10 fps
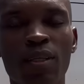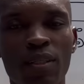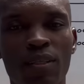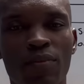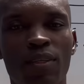in
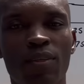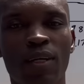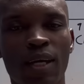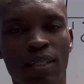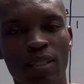this video
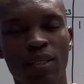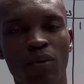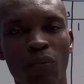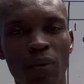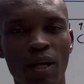guys
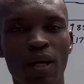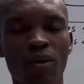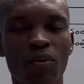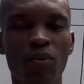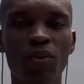we are
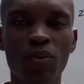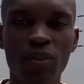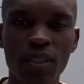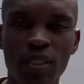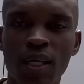going to
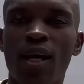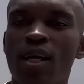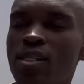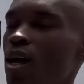discuss